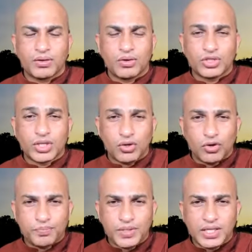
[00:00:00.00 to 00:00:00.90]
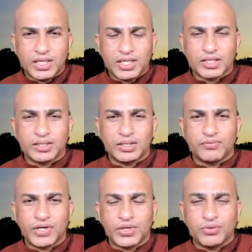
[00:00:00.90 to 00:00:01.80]
or the opinion,
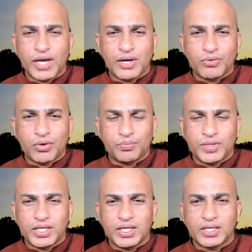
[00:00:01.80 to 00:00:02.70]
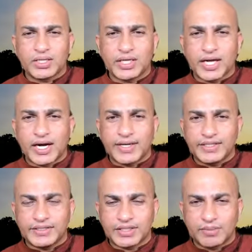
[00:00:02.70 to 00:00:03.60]
when you have opinion
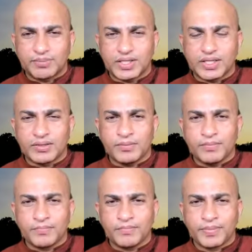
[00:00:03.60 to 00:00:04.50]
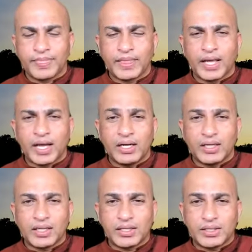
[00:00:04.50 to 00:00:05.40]
regarding something and
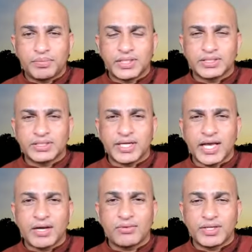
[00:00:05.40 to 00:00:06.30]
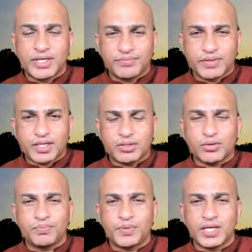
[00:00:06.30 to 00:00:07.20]
another person have different
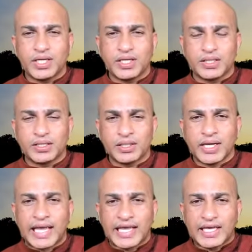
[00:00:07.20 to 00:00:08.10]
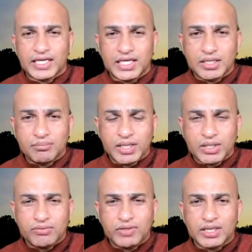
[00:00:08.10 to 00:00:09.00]
opinion, in
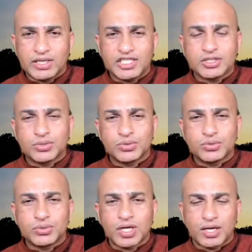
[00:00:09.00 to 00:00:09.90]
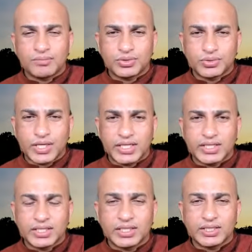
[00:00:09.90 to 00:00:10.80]
between these two come
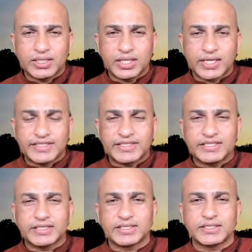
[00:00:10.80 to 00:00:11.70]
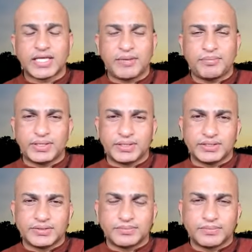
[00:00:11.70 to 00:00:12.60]
together, the resistance
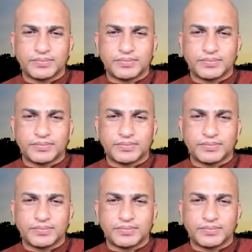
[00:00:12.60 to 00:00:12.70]
happens.